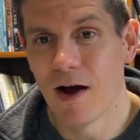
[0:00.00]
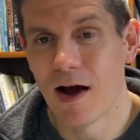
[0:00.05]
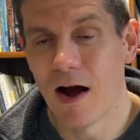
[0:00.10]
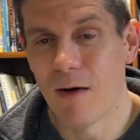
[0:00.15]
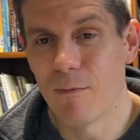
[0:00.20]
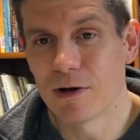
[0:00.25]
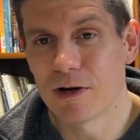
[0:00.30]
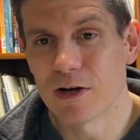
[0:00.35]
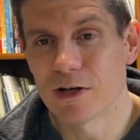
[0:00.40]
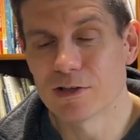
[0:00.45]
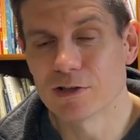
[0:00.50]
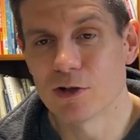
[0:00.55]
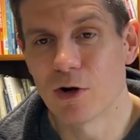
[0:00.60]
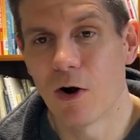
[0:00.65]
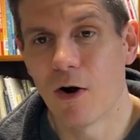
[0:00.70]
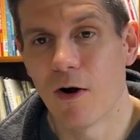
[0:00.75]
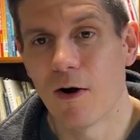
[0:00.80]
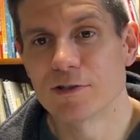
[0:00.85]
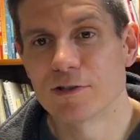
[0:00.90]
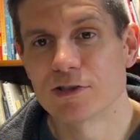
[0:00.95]
because their
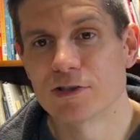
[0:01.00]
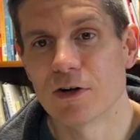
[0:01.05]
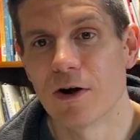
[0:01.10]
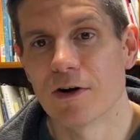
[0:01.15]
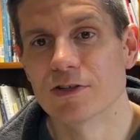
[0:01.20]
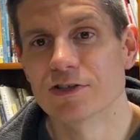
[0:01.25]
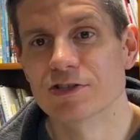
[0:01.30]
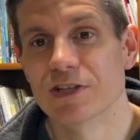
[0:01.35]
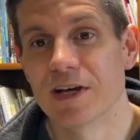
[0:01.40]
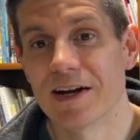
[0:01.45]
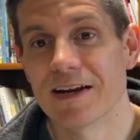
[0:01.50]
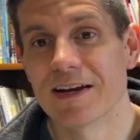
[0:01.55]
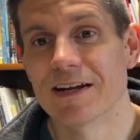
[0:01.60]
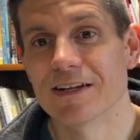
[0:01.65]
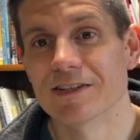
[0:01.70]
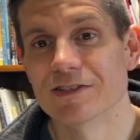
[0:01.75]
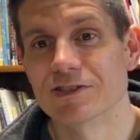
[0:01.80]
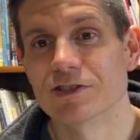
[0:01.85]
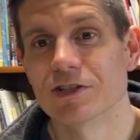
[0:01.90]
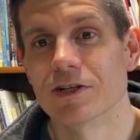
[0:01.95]
hearts are set
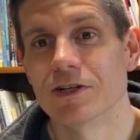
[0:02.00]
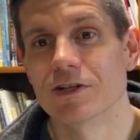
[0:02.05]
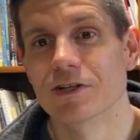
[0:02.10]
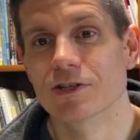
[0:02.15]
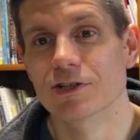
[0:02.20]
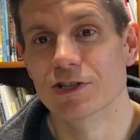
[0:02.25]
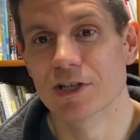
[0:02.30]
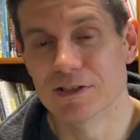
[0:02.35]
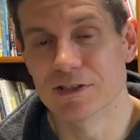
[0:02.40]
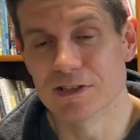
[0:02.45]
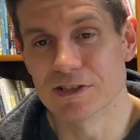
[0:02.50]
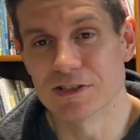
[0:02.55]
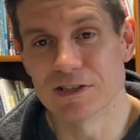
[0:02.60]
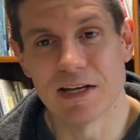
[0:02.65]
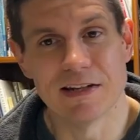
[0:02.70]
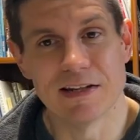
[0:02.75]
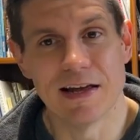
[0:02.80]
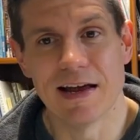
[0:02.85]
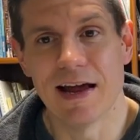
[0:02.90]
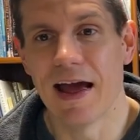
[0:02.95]
against Jesus
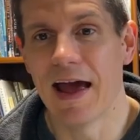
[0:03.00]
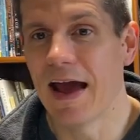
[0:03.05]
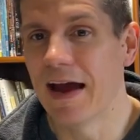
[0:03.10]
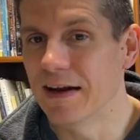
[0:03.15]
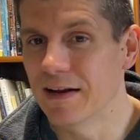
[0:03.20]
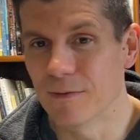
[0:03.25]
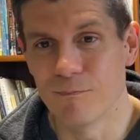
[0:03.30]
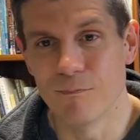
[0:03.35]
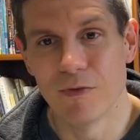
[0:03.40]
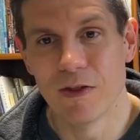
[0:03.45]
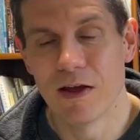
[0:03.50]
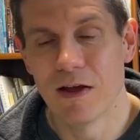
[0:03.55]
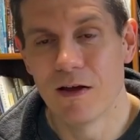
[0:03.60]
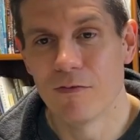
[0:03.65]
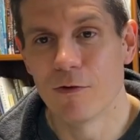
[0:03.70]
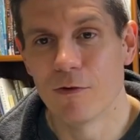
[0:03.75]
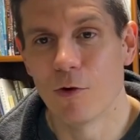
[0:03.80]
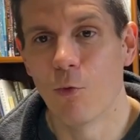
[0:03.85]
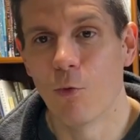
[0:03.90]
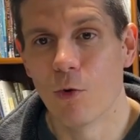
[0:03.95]
and they hate him.
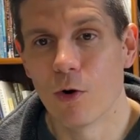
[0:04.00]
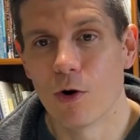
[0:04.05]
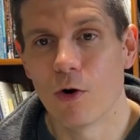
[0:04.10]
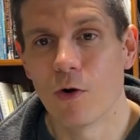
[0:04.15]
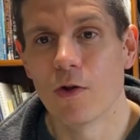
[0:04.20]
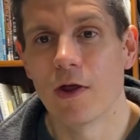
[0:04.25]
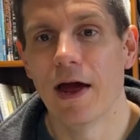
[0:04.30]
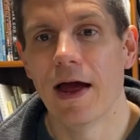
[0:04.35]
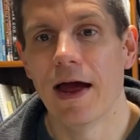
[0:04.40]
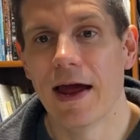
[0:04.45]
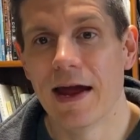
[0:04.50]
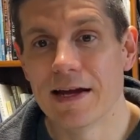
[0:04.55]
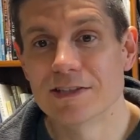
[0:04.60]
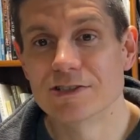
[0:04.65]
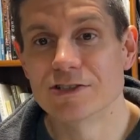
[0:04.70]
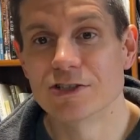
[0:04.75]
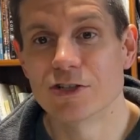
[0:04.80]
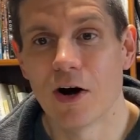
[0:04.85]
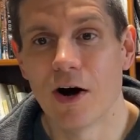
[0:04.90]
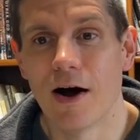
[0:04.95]
The world hates
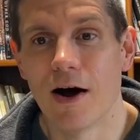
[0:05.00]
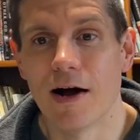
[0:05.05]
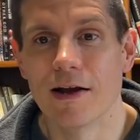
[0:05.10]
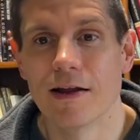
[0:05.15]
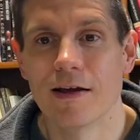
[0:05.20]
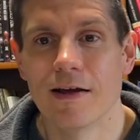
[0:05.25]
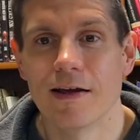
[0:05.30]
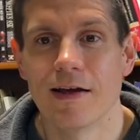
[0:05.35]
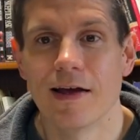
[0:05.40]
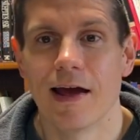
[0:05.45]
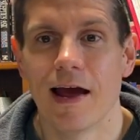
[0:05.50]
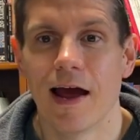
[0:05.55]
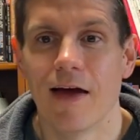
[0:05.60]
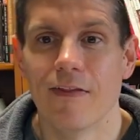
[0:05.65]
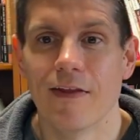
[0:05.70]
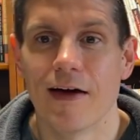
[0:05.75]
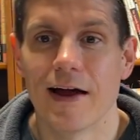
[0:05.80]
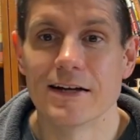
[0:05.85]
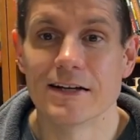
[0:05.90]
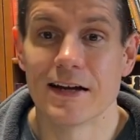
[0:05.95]
God. And
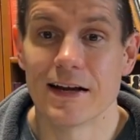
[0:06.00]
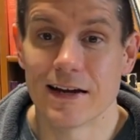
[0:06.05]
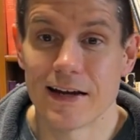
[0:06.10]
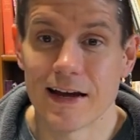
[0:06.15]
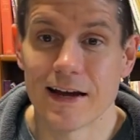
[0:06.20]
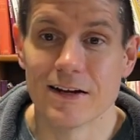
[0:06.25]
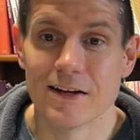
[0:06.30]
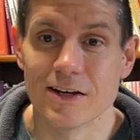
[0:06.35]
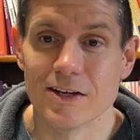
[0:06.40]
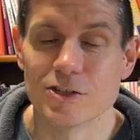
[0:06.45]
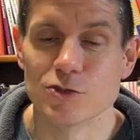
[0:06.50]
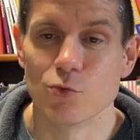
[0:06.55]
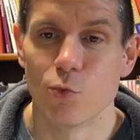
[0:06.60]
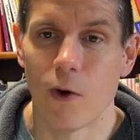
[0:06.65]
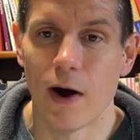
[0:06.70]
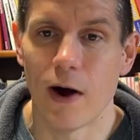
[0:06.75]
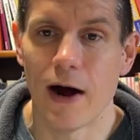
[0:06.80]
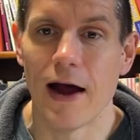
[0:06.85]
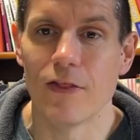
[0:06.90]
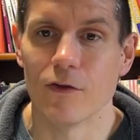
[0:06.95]
that, again, is
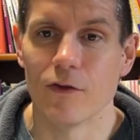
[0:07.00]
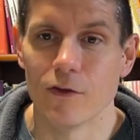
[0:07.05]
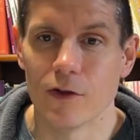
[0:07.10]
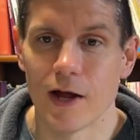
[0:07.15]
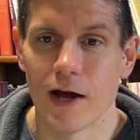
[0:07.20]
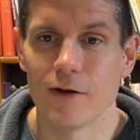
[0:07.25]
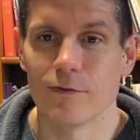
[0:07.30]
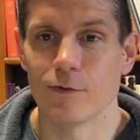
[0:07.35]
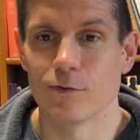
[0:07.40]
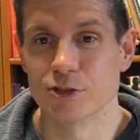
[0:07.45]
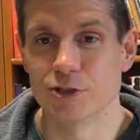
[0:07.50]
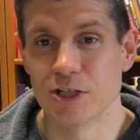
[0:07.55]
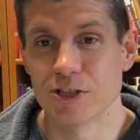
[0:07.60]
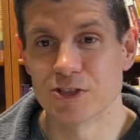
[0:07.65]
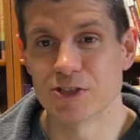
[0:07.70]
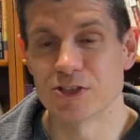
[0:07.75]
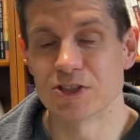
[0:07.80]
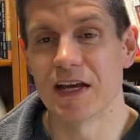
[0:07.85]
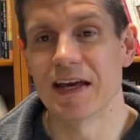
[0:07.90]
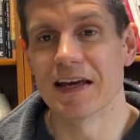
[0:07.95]
why the love of
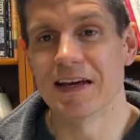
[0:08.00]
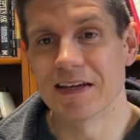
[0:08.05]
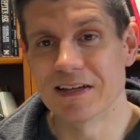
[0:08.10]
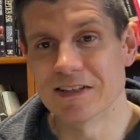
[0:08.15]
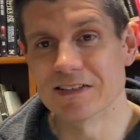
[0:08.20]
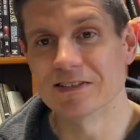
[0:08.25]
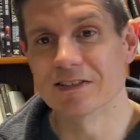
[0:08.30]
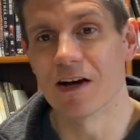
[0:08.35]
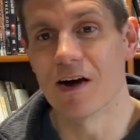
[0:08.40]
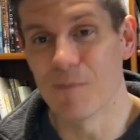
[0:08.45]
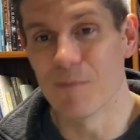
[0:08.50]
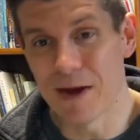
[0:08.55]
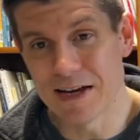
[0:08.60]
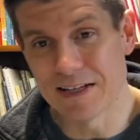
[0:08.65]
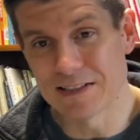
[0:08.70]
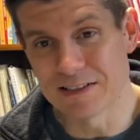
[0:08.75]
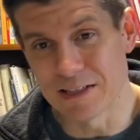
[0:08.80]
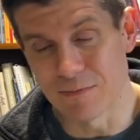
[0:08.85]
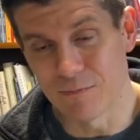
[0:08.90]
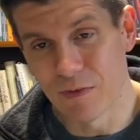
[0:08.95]
Jesus is
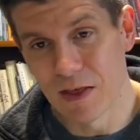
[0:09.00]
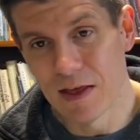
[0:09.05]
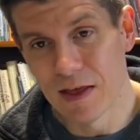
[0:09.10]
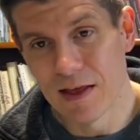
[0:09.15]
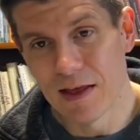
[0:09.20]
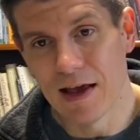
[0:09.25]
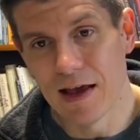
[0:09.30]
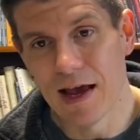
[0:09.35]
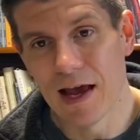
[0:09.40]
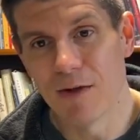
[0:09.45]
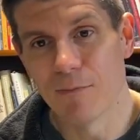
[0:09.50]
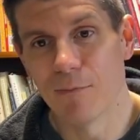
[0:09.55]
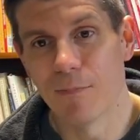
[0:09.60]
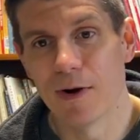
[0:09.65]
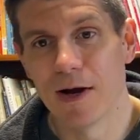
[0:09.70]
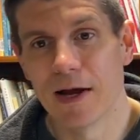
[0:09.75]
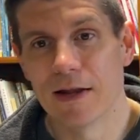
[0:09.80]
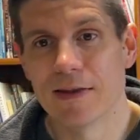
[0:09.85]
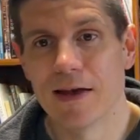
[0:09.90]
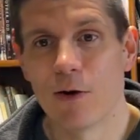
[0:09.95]
amazing.
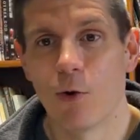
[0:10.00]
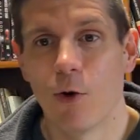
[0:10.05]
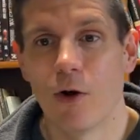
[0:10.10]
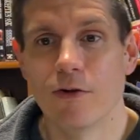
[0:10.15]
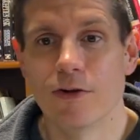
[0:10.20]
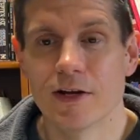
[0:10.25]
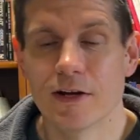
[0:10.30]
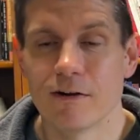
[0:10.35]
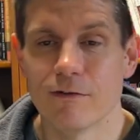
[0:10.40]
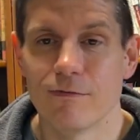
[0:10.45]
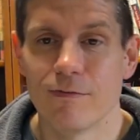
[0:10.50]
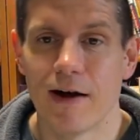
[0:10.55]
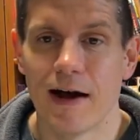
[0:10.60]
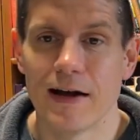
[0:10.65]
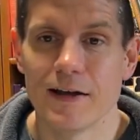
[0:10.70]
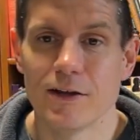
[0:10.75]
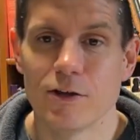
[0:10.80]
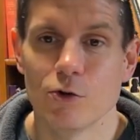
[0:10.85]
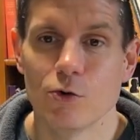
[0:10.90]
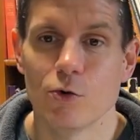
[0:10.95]
And they will identify
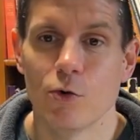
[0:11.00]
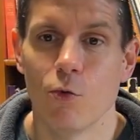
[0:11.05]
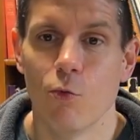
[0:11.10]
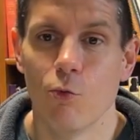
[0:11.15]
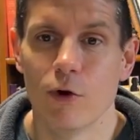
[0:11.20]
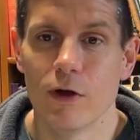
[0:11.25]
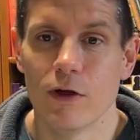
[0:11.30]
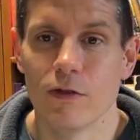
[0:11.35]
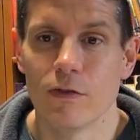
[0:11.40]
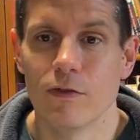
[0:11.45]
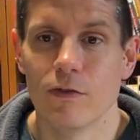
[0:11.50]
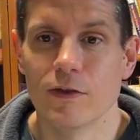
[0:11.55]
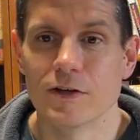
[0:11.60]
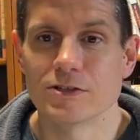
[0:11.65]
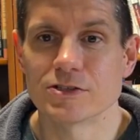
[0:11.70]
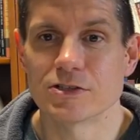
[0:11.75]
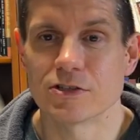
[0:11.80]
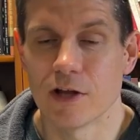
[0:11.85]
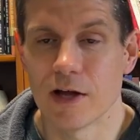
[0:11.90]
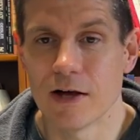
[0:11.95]
you with
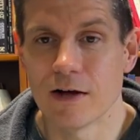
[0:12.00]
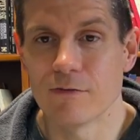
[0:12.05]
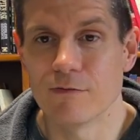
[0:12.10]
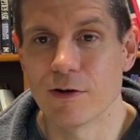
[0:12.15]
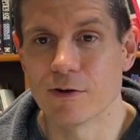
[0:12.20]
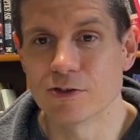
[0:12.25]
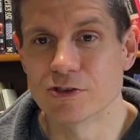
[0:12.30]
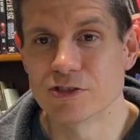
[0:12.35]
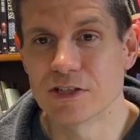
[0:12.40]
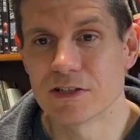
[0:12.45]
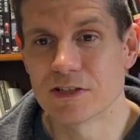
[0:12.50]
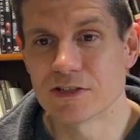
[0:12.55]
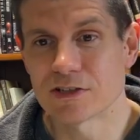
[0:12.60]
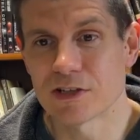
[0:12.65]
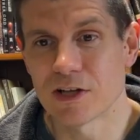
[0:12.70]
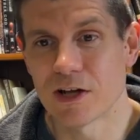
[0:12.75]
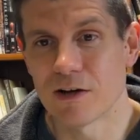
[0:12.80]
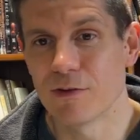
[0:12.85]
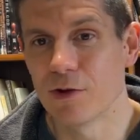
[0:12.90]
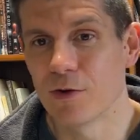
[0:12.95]
this love. They'll see this
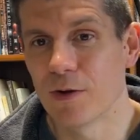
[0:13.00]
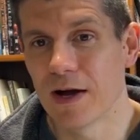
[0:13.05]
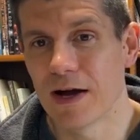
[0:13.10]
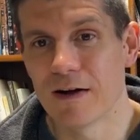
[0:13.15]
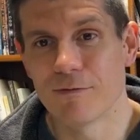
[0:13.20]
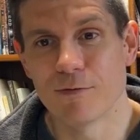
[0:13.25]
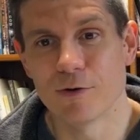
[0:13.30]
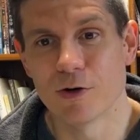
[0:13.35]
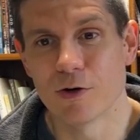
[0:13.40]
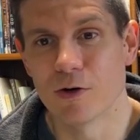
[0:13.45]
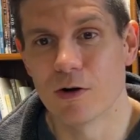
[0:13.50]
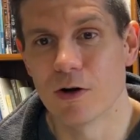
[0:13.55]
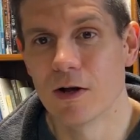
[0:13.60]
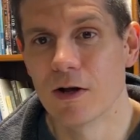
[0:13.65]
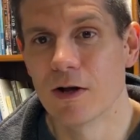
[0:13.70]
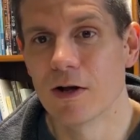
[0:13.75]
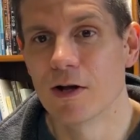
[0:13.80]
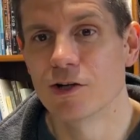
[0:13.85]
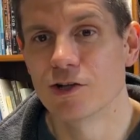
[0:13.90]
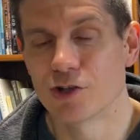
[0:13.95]
love that you have for your
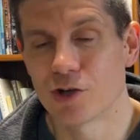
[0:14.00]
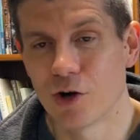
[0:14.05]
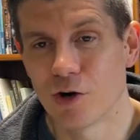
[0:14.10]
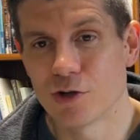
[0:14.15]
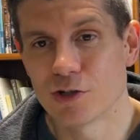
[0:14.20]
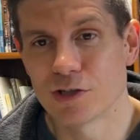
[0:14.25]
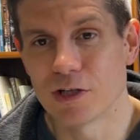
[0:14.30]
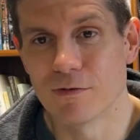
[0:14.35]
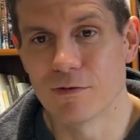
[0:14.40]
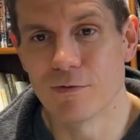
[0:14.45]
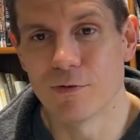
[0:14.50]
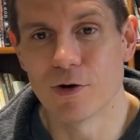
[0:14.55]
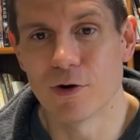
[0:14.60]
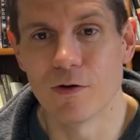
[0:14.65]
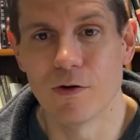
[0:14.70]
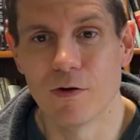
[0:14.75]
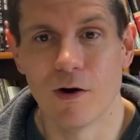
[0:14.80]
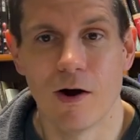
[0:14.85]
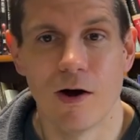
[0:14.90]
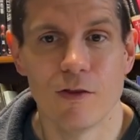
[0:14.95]
church and for
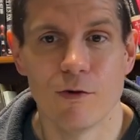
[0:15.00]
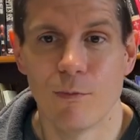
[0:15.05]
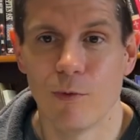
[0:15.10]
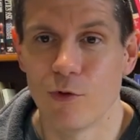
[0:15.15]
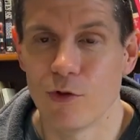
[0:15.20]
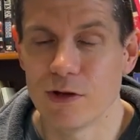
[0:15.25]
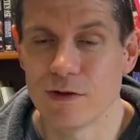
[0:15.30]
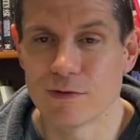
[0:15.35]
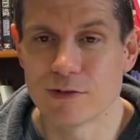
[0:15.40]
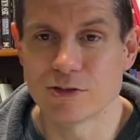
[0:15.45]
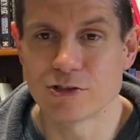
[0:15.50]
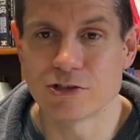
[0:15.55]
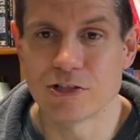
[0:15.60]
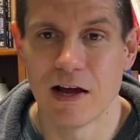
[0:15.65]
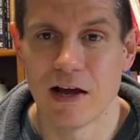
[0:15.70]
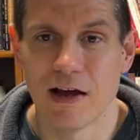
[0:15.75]
other believers